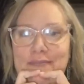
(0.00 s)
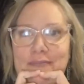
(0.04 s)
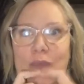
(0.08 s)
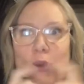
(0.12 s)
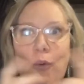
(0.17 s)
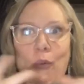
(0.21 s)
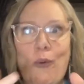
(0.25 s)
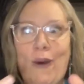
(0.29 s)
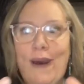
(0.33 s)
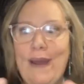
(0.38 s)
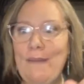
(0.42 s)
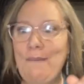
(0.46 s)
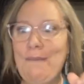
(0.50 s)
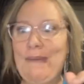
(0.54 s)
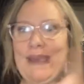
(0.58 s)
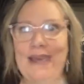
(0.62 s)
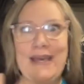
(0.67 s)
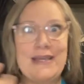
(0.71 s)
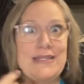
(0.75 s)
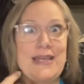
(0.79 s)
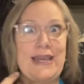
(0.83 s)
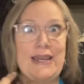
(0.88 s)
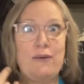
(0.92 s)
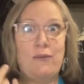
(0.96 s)
One,
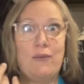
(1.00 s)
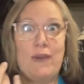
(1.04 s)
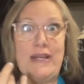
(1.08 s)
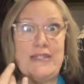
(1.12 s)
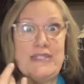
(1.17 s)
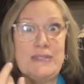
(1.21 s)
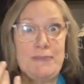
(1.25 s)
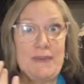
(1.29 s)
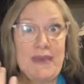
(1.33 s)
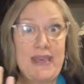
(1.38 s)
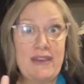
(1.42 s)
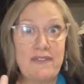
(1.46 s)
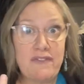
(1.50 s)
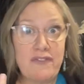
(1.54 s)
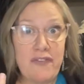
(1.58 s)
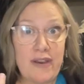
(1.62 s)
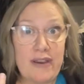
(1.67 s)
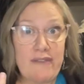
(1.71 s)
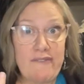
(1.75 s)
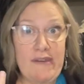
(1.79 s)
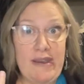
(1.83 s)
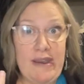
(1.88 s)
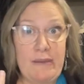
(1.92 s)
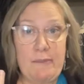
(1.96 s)
because I didn't want to speak in
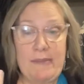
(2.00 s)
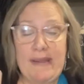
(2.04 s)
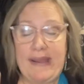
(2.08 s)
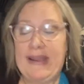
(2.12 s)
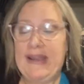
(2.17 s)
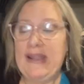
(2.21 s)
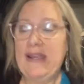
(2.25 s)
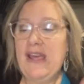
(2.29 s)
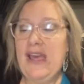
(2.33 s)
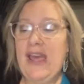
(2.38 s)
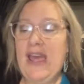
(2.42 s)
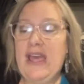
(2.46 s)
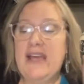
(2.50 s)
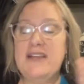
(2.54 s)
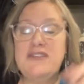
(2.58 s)
front of anybody.